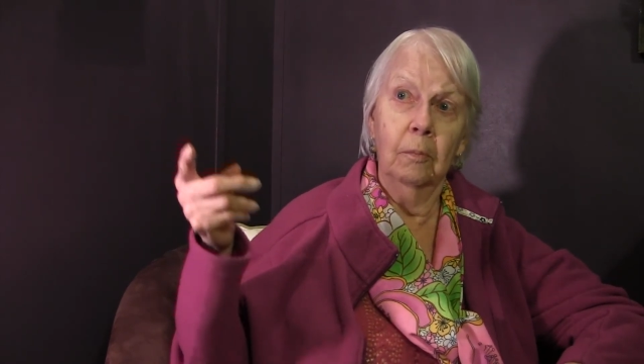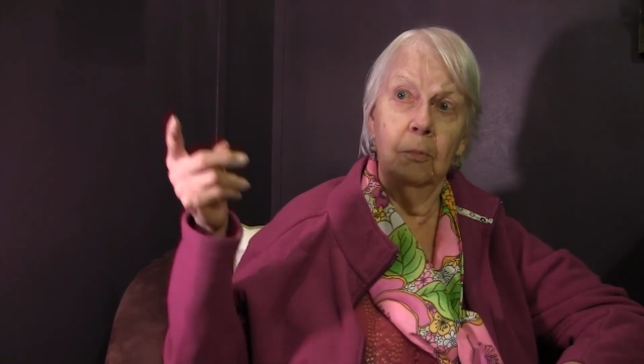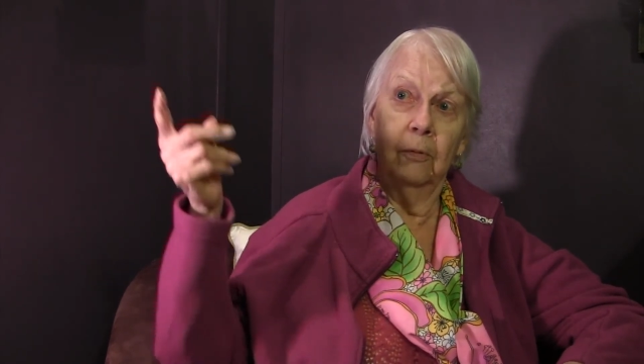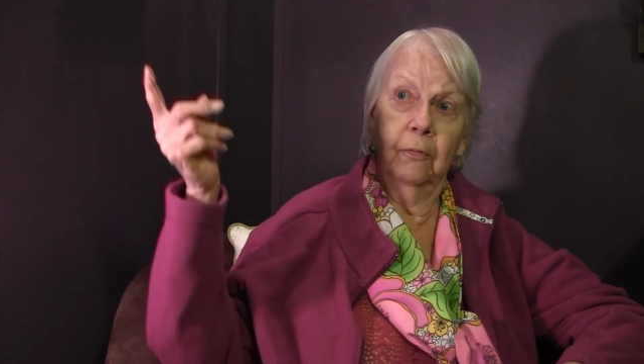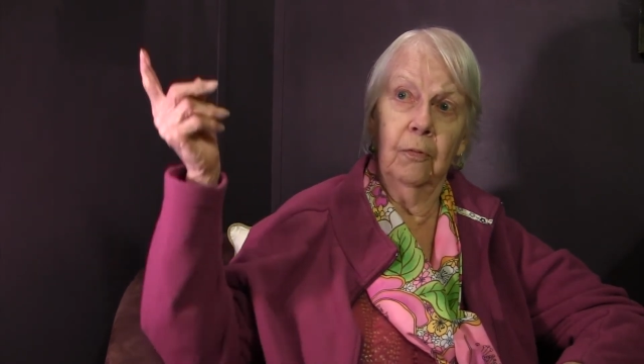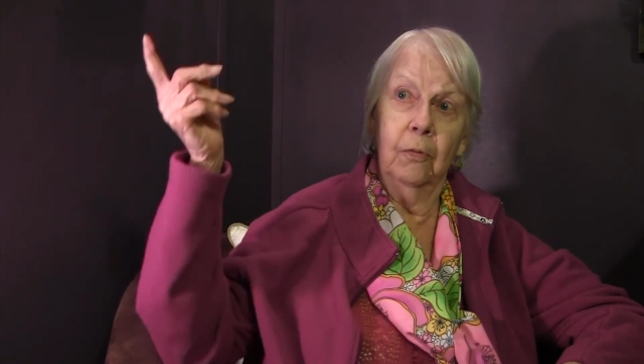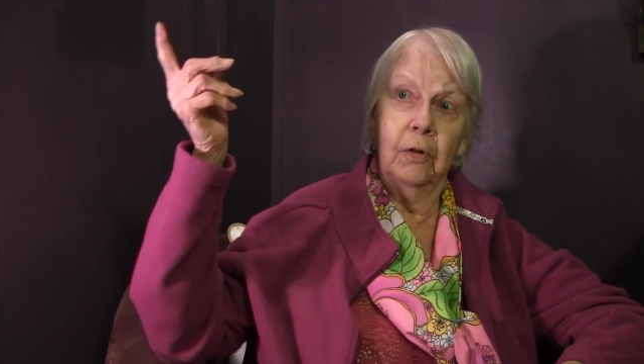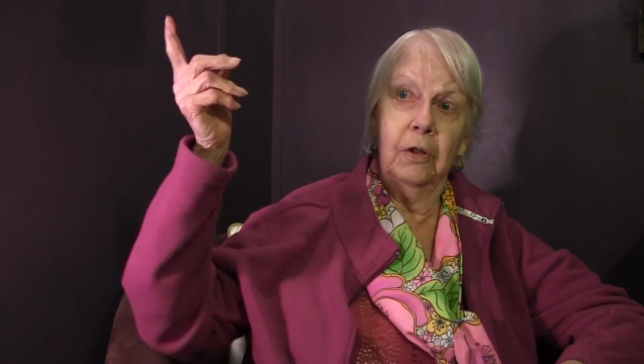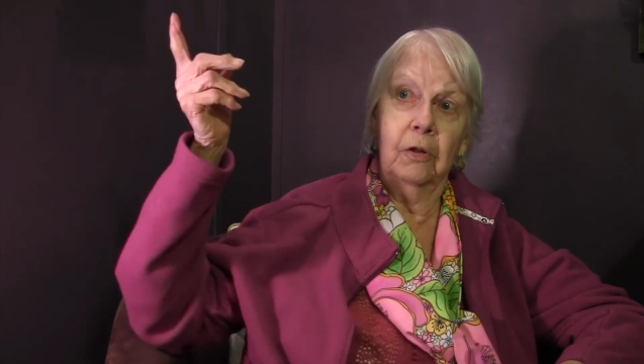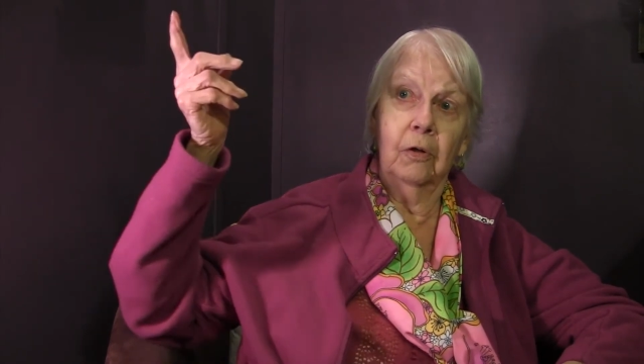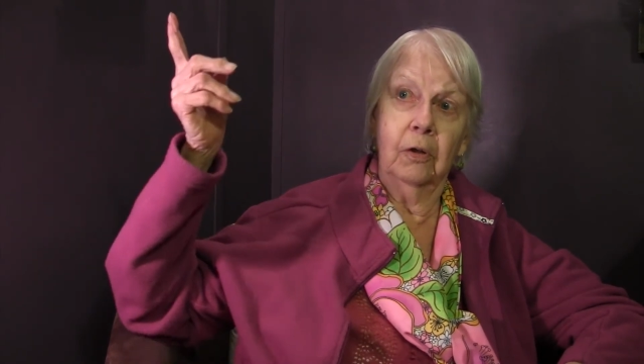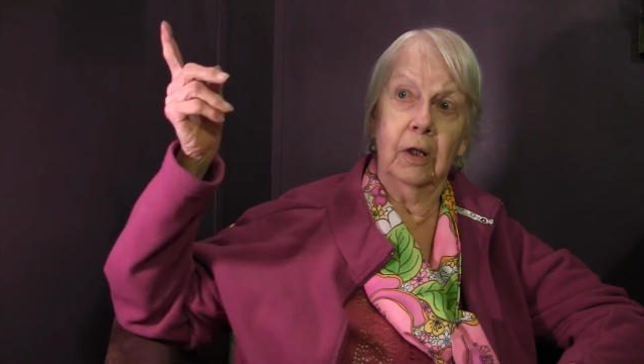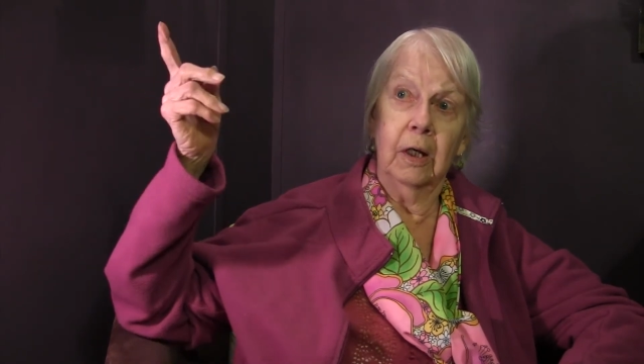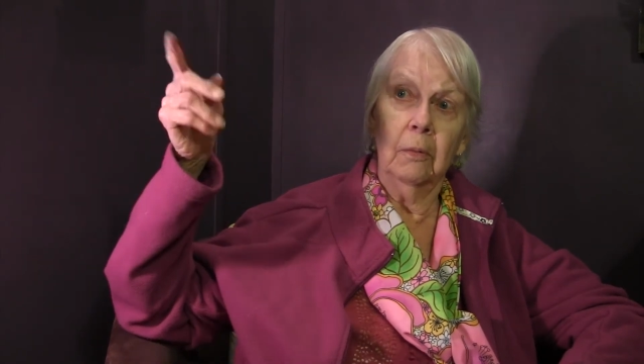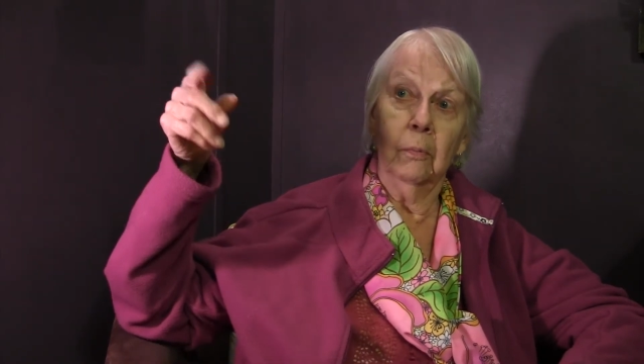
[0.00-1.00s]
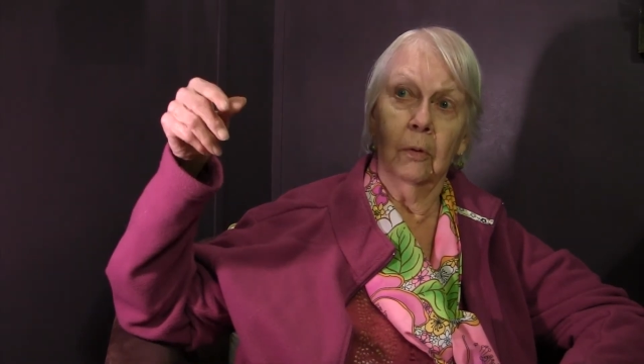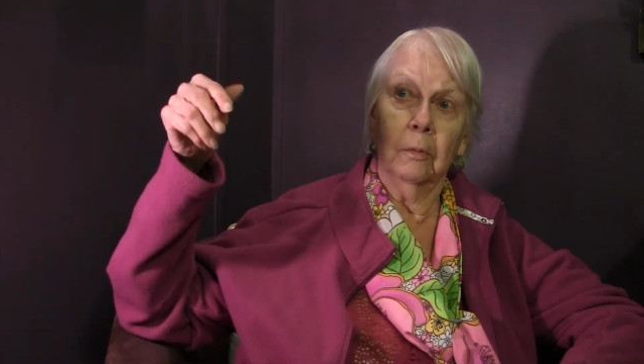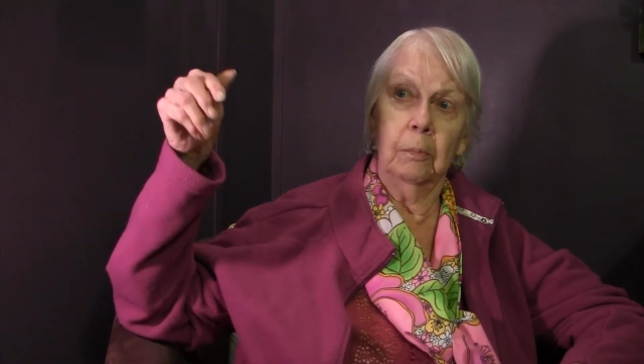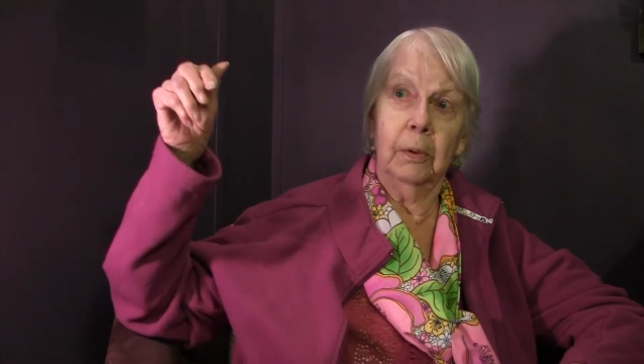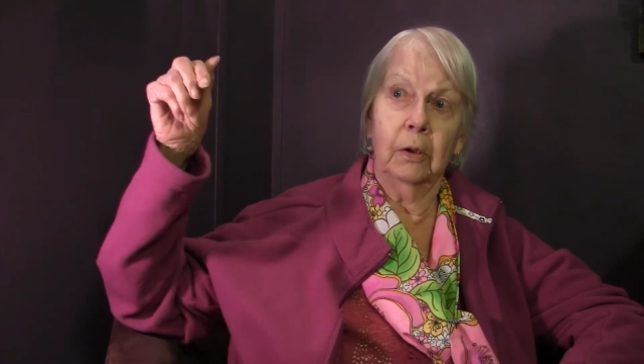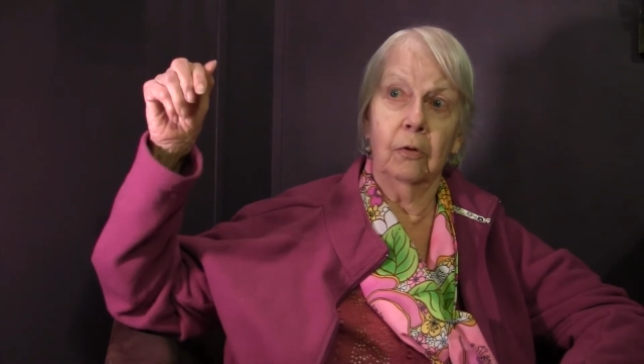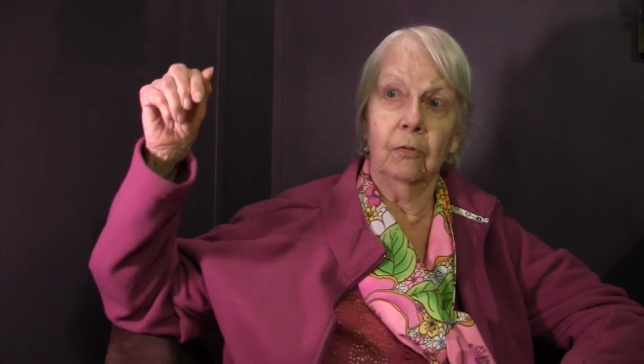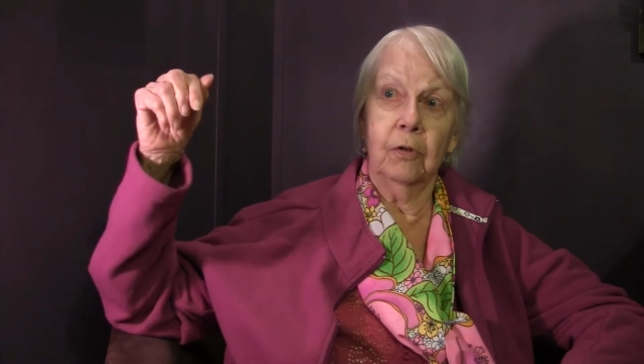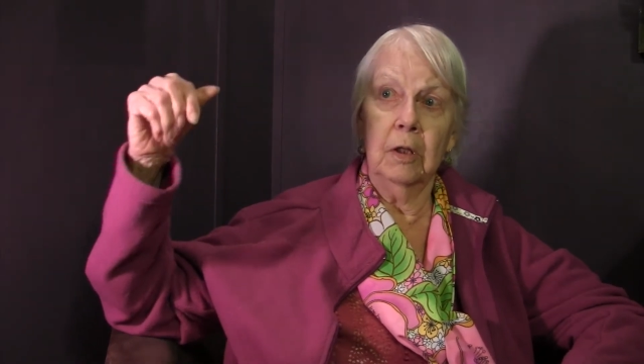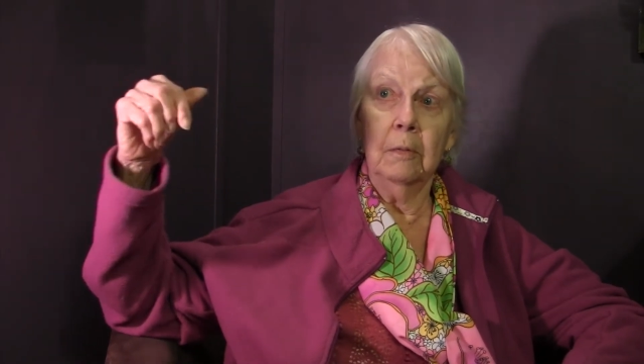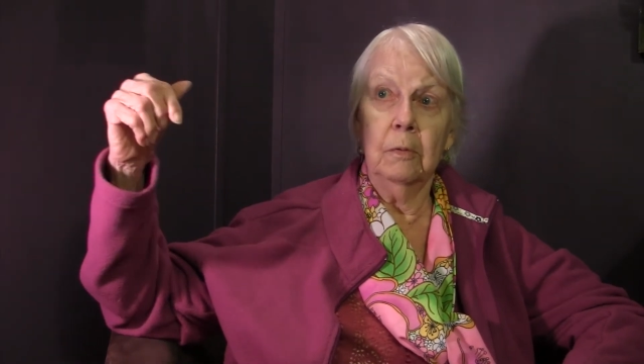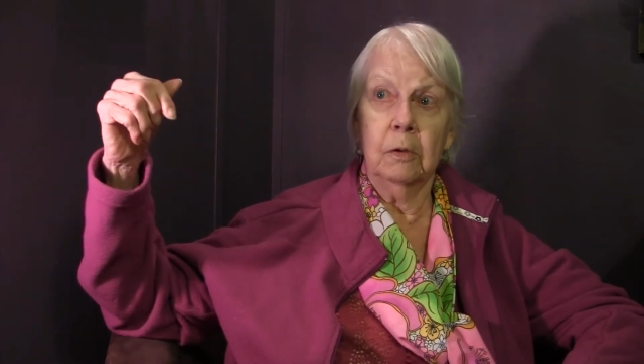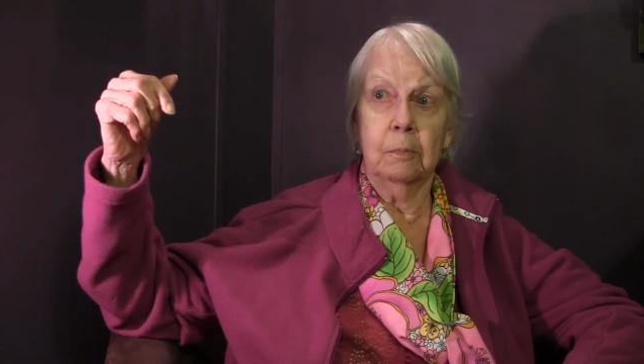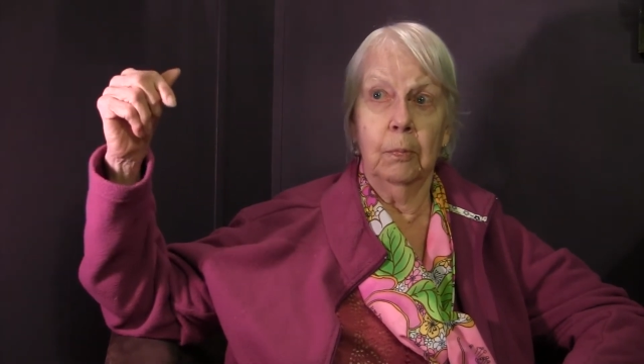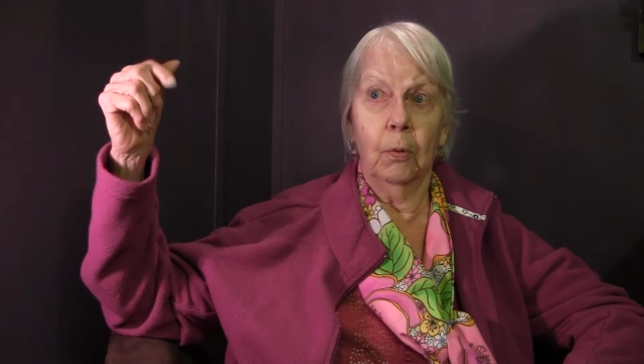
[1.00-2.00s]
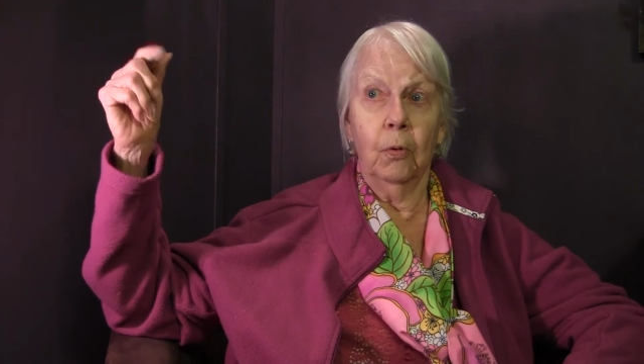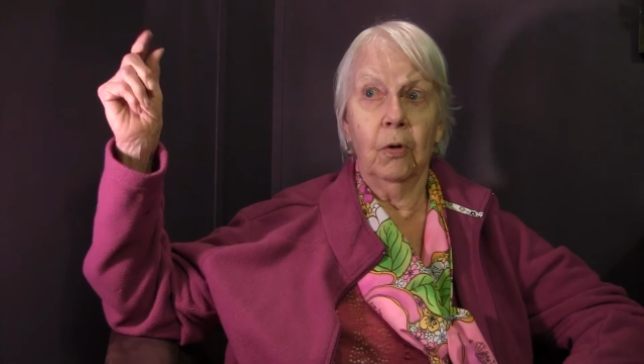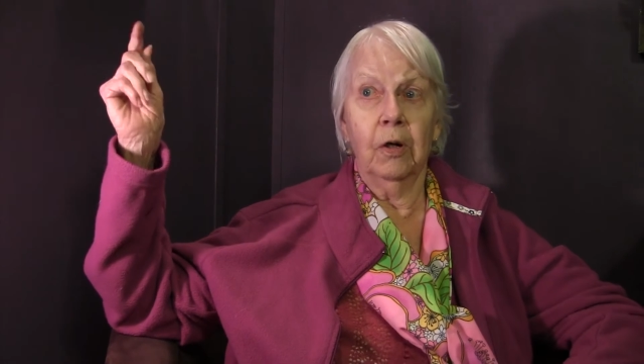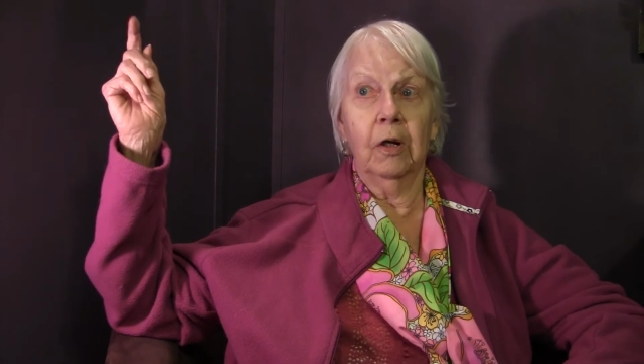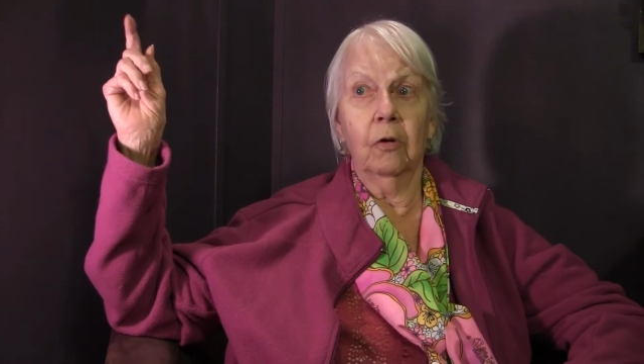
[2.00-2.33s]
before he could get one because he was born